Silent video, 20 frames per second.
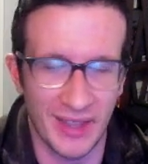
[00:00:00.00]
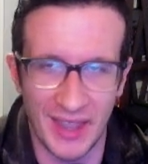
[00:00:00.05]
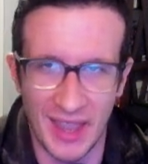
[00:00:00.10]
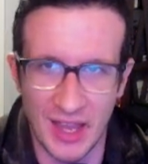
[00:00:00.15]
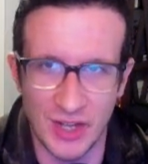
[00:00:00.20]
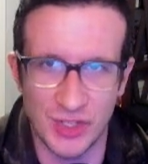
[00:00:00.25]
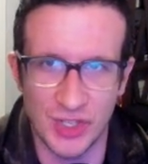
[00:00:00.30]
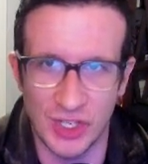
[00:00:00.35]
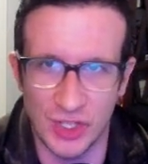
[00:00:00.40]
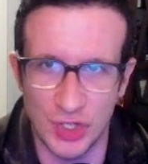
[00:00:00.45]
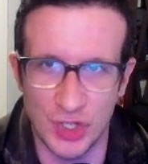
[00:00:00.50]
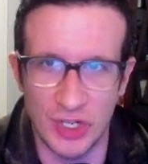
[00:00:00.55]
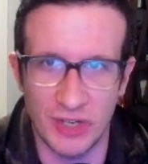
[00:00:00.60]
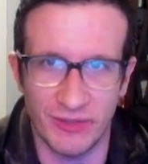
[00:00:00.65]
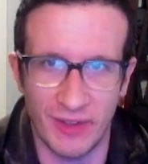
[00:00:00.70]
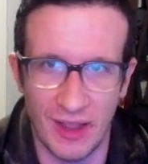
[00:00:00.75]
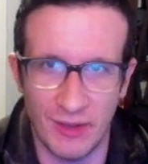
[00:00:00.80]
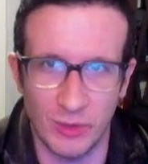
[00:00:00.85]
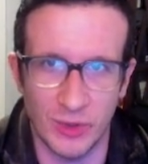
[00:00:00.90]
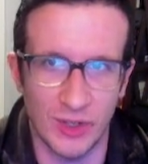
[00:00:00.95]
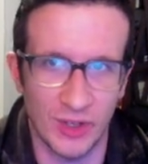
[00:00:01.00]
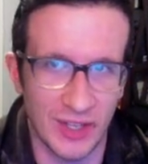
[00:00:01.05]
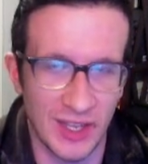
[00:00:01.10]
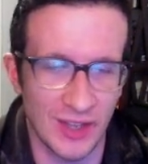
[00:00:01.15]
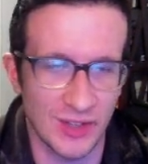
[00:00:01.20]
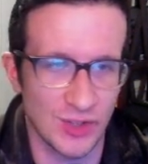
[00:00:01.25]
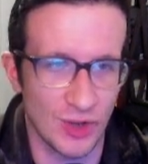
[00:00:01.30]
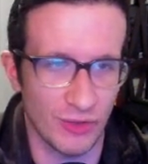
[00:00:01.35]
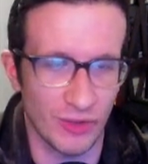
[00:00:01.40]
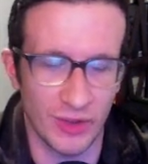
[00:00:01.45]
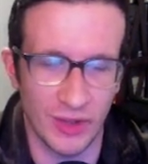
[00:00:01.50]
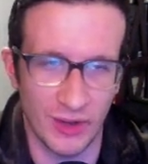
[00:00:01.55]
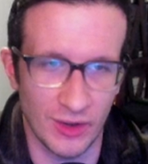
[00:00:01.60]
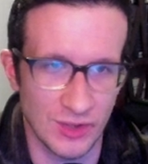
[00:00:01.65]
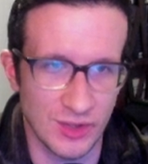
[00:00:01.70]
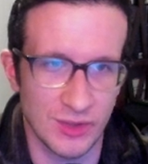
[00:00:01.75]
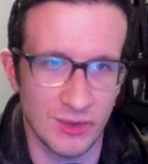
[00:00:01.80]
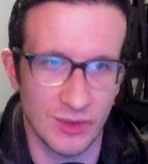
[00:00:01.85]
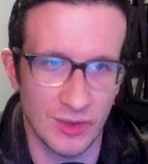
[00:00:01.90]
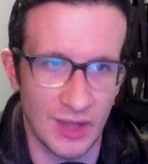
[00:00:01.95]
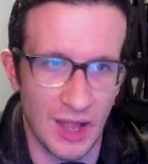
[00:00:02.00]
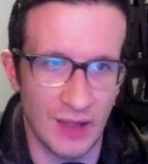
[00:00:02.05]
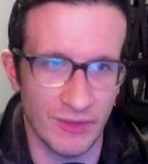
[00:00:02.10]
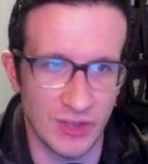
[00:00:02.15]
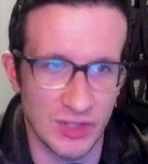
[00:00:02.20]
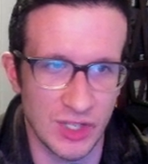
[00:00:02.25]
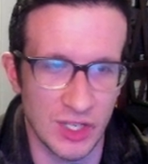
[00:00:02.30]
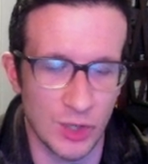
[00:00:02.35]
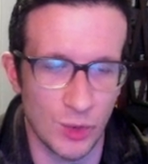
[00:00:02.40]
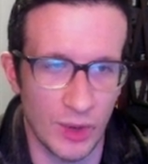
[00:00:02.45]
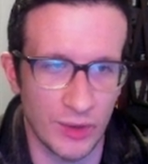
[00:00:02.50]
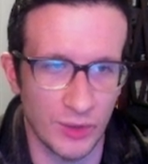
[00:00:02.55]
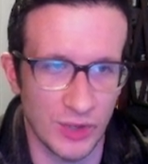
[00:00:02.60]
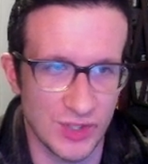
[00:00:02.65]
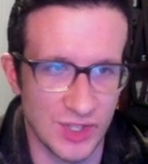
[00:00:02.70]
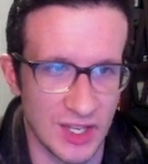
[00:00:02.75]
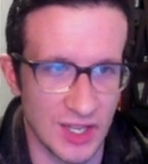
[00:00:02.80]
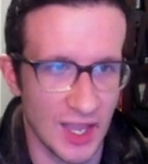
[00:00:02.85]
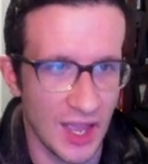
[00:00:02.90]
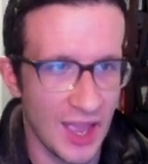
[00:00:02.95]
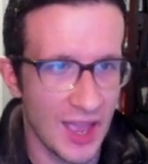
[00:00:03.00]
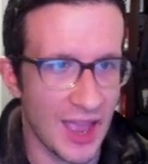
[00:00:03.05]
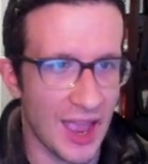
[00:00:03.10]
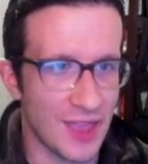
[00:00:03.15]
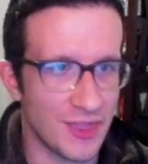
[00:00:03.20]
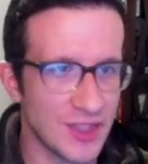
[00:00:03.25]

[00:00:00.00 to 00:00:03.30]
Playing h6, g5 when your king's over there is obviously quite risky.